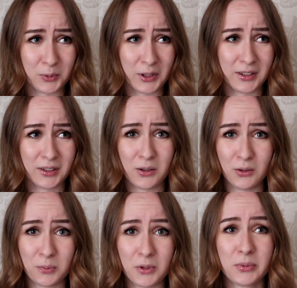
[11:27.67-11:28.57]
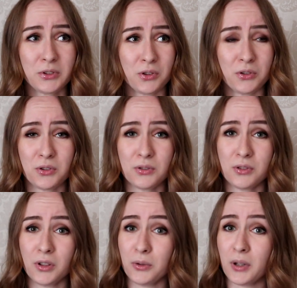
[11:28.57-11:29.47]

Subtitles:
when old people don't know